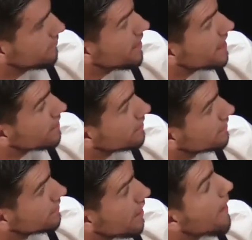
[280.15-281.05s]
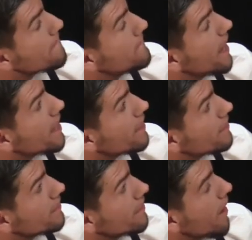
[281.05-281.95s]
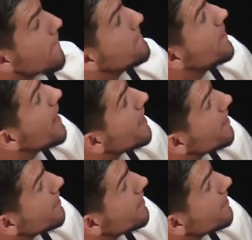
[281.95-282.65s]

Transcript: Bet. This job is super Bet. easy. I don't have to Bet.